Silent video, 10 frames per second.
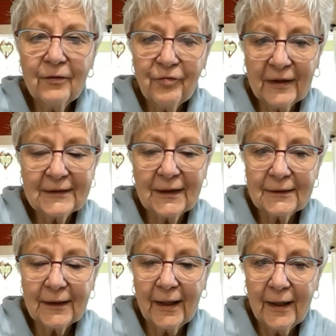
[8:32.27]
to fix
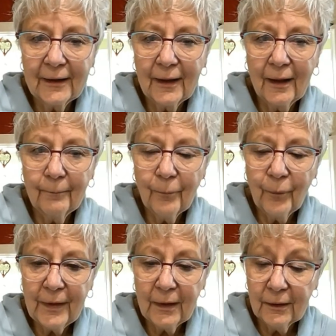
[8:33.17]
it, and
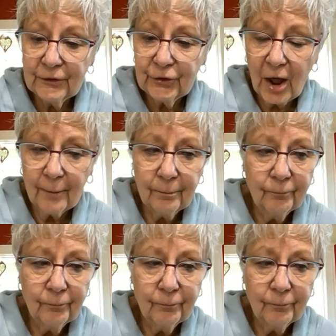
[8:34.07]
we did a good job.